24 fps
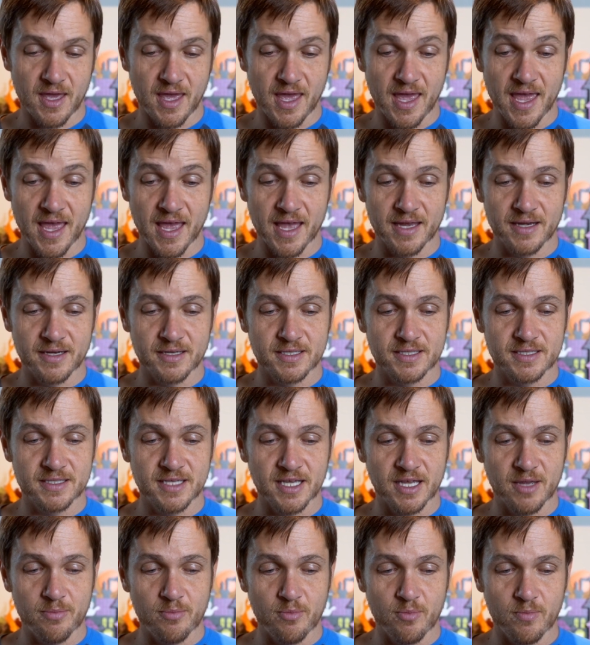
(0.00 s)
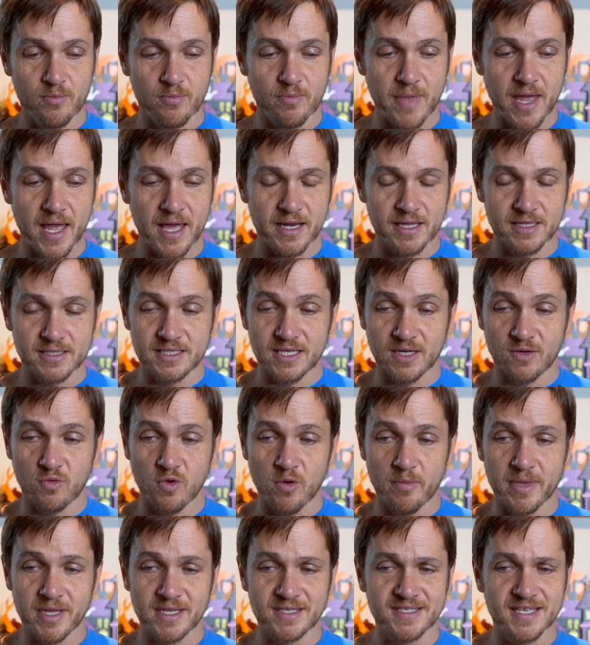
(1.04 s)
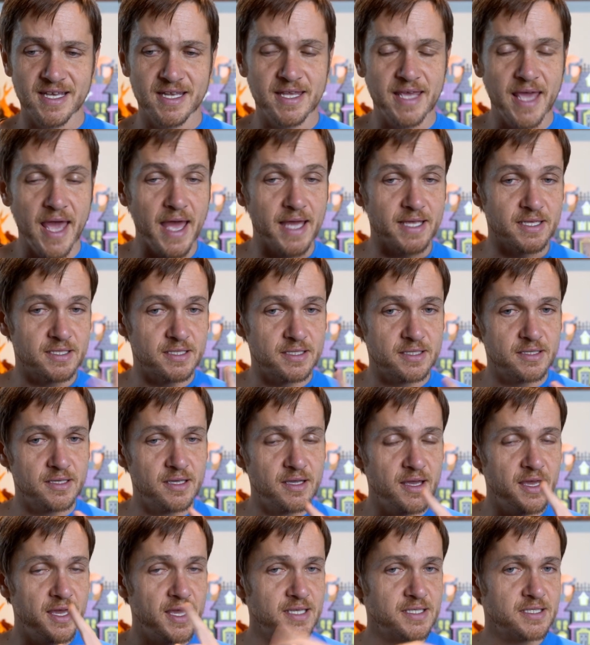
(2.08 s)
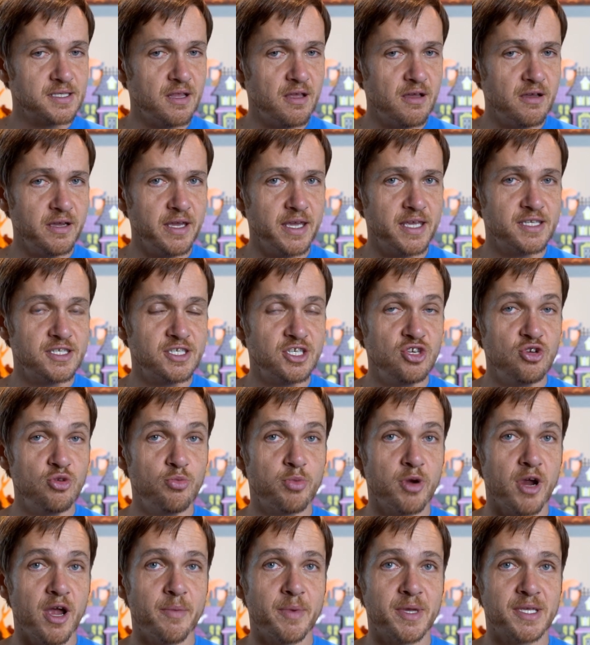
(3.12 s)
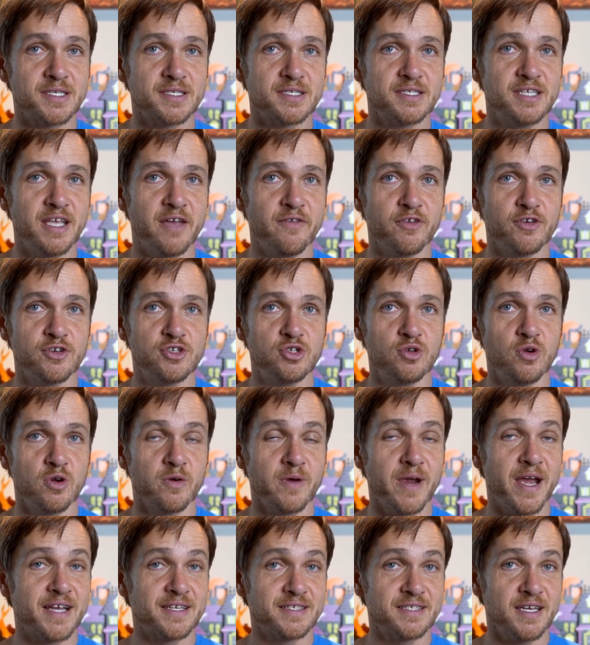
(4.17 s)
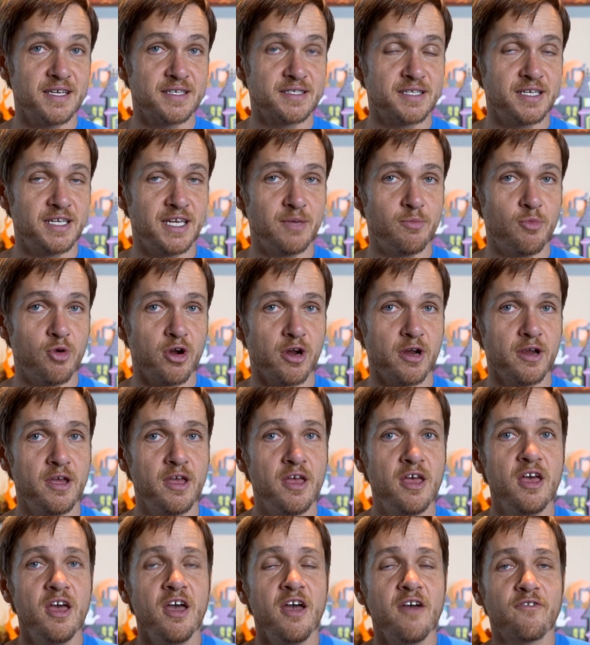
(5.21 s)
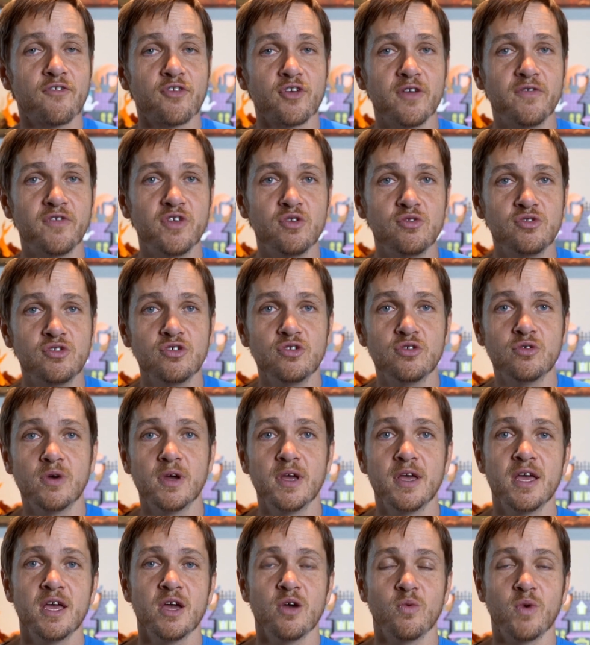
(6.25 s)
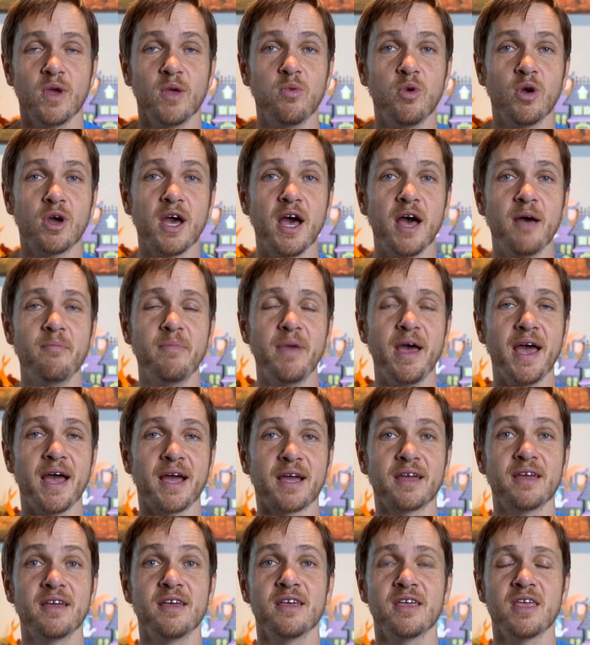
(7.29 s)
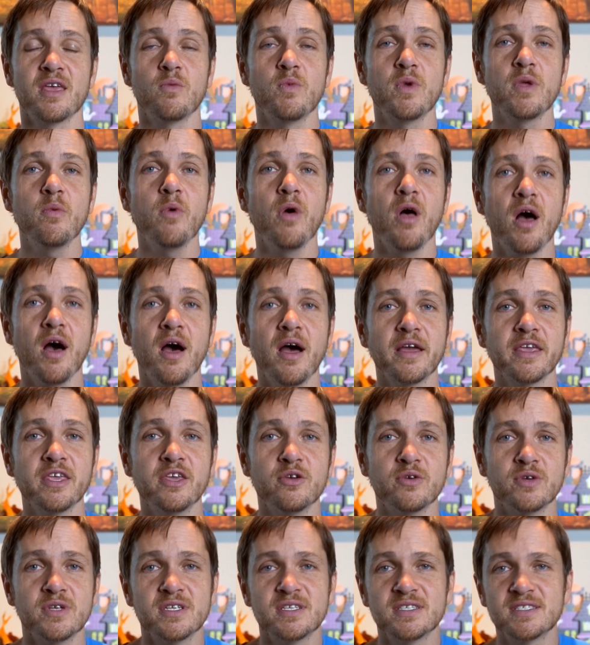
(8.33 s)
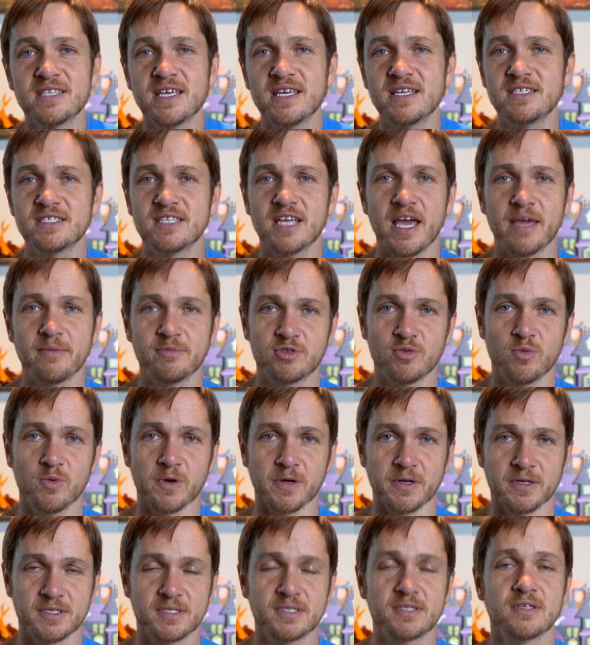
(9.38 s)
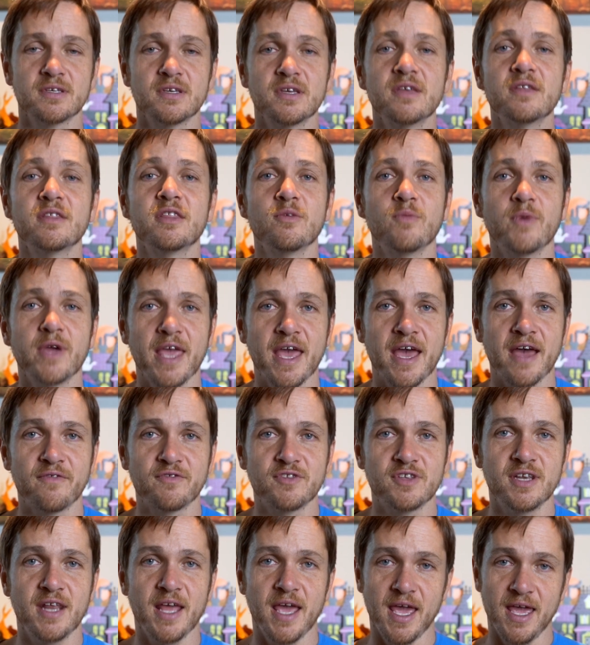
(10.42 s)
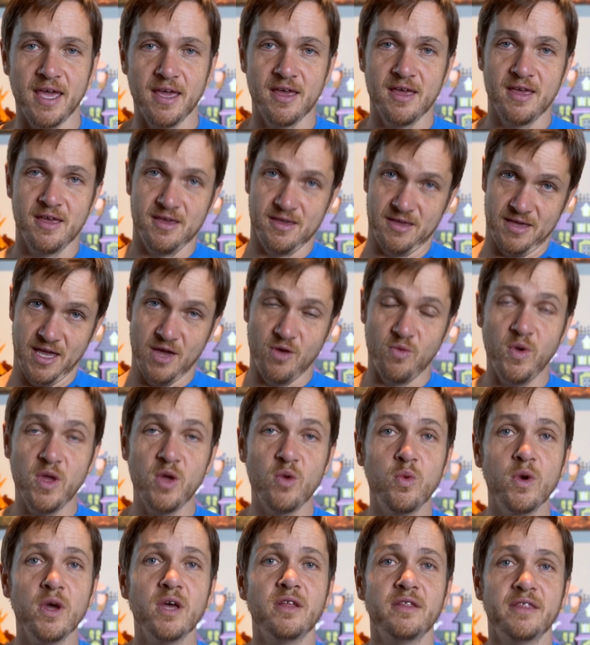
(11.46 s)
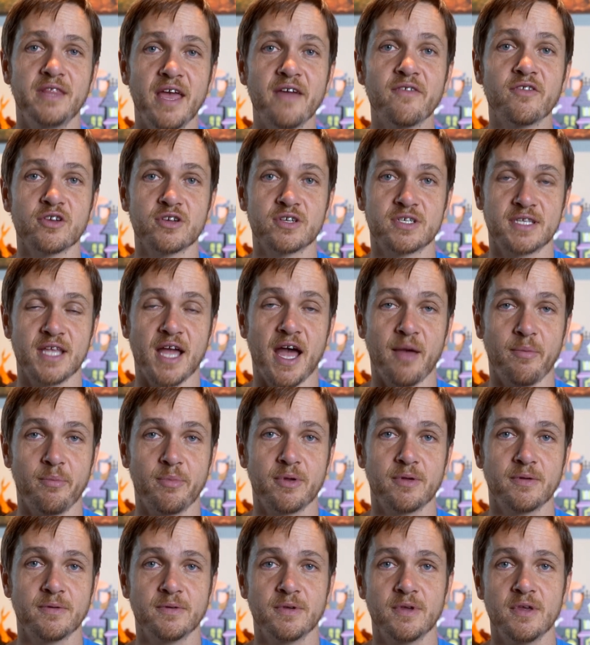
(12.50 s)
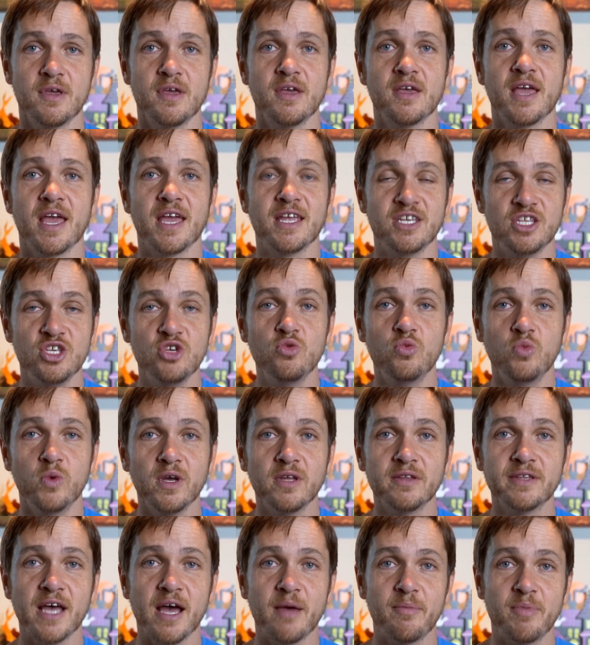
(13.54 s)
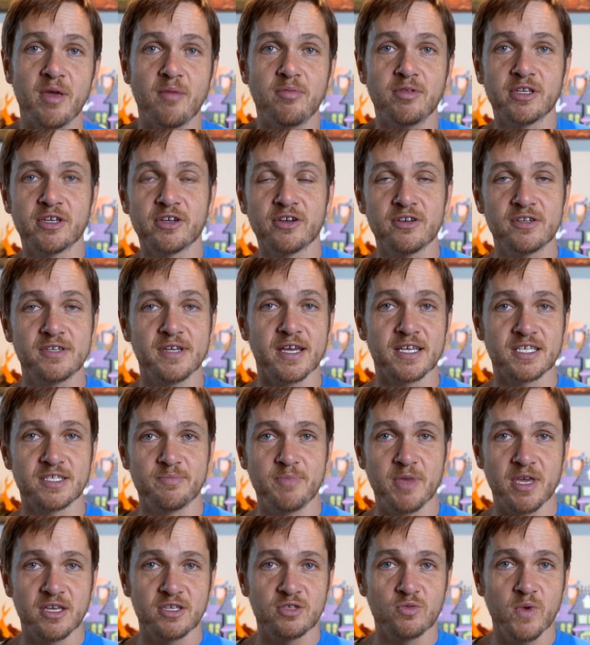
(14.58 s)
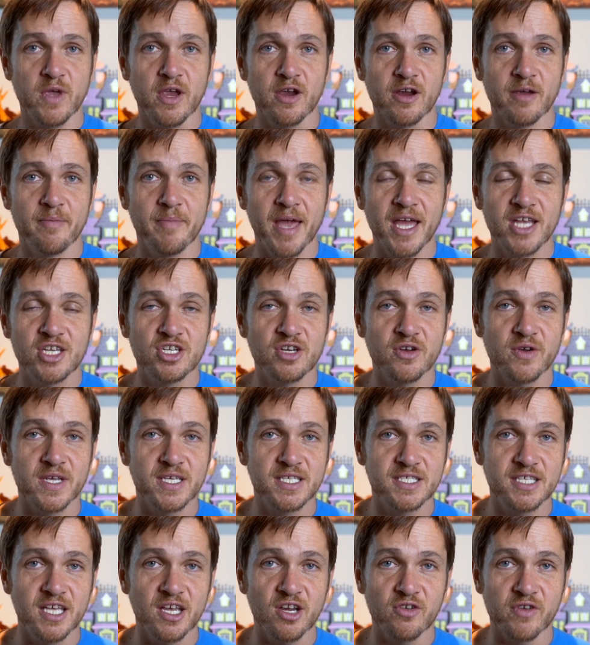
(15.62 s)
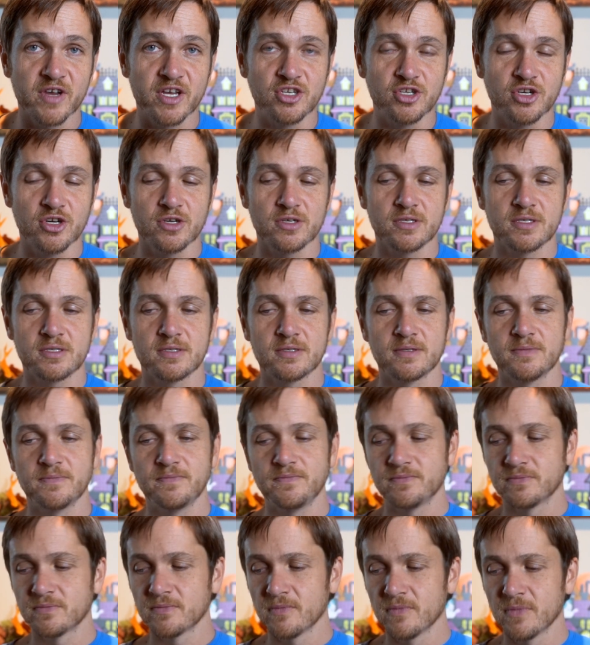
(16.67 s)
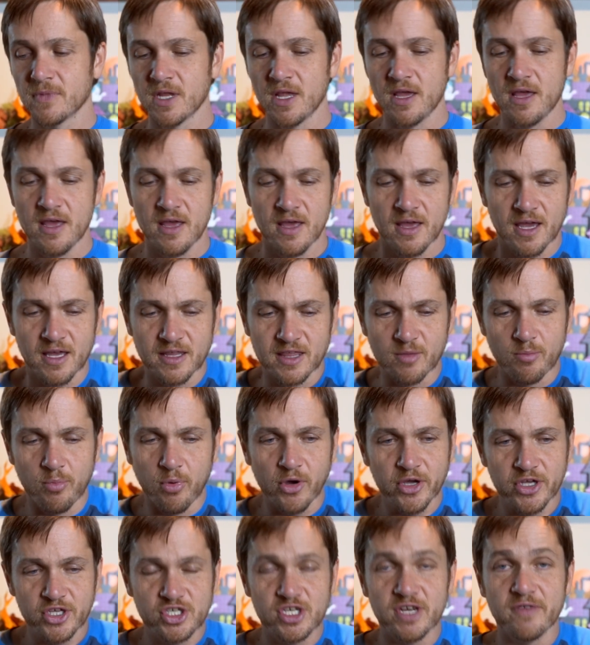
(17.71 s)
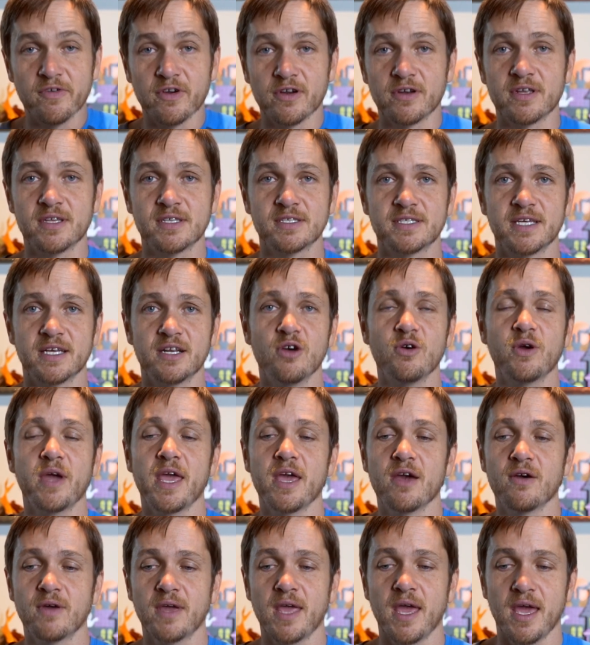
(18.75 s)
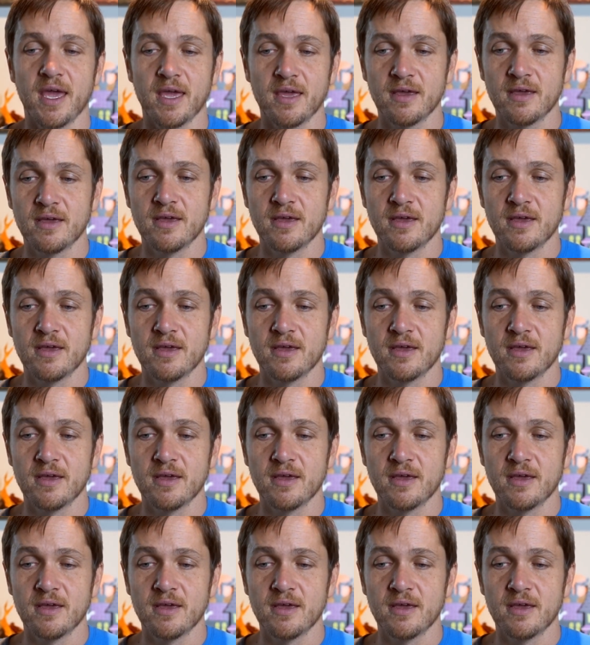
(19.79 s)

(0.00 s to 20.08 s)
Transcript: And Stickman and Stickwoman said, "Yes, as long as you promise never to harass us anymore. For if you do, we will come back and we will haunt you 10 times worse than we have today. And we will never stop. And you will not be able to hurt us because we are imaginary stick creatures." And the boy shivered and said, "Okay, okay."